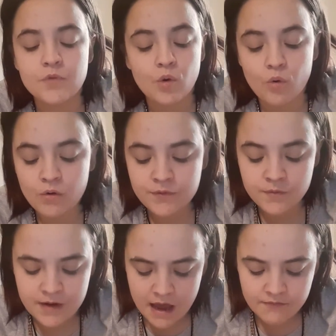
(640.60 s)
Or if you
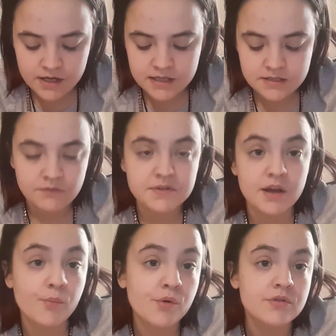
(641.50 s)
even have any stuffed
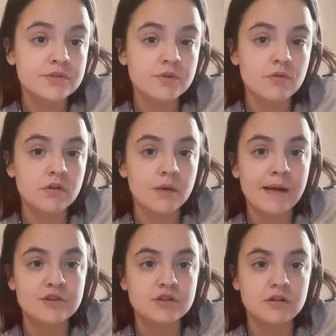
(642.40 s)
animals or
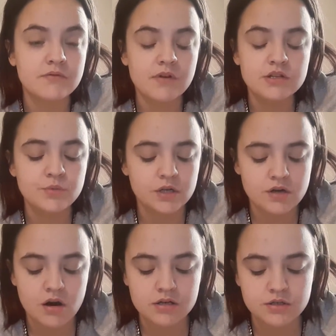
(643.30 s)
imaginary friends you want to
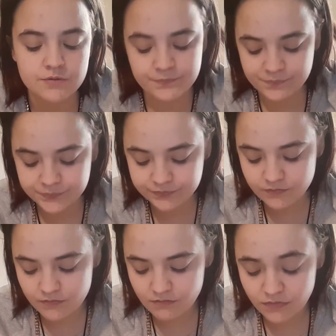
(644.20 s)
talk to,
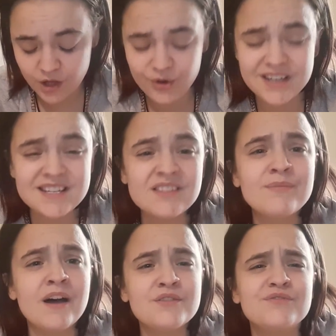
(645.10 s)
you can tell them
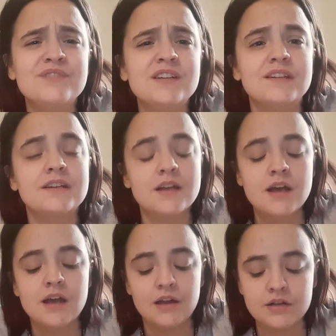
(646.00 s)
how you're feeling.
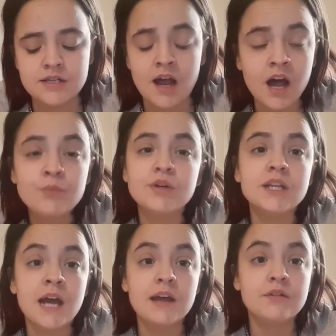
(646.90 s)
You can say, I'm
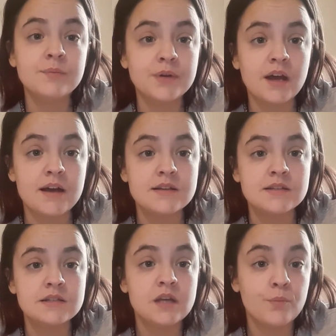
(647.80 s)
really angry because
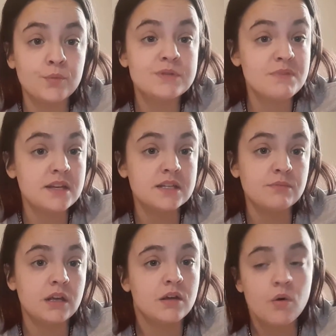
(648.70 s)
someone was mean to
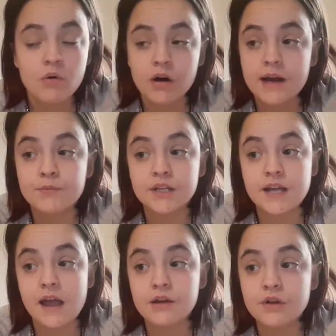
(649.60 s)
me, or I'm really
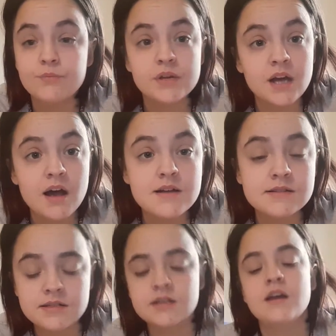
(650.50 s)
angry
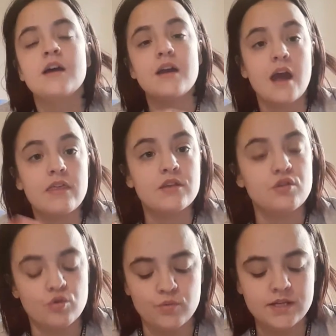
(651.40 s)
because, and then
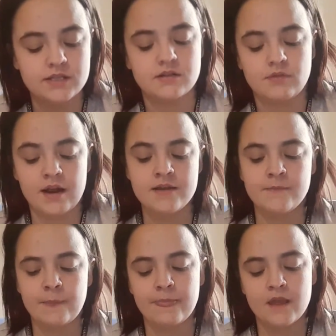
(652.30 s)
your reason,
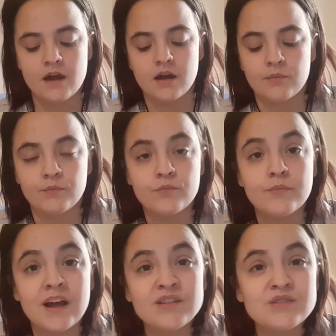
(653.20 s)
right?
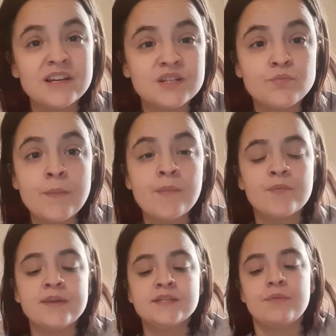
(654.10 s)
But I also like to rip up a
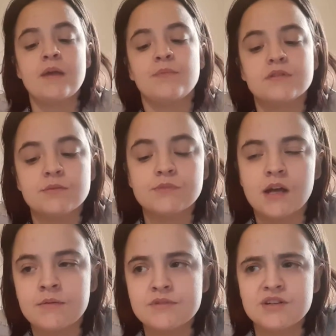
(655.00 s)
piece of paper
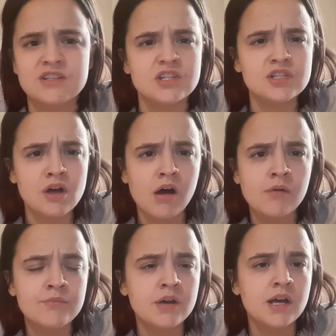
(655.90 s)
sometimes. You can
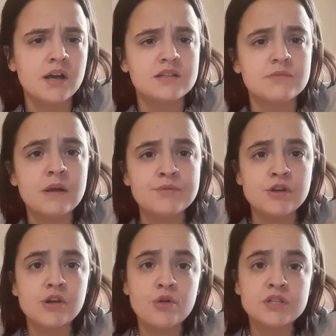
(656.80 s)
stop. Sometimes you
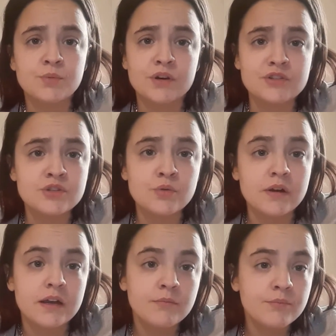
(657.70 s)
can go somewhere and
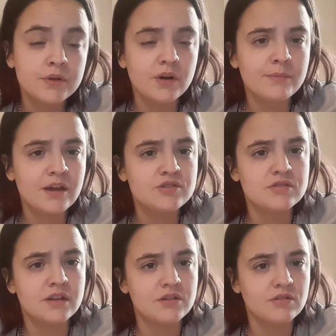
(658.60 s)
scream, but you want to make sure
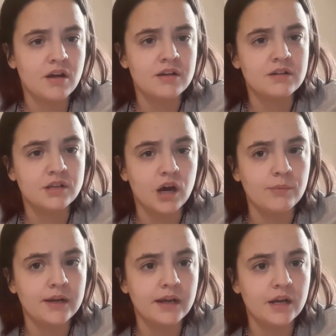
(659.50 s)
that you're not
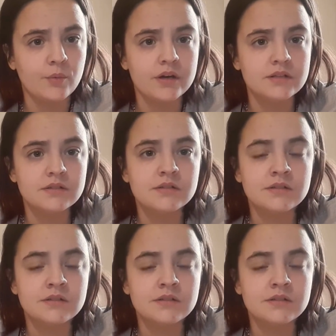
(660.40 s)
alarming anyone.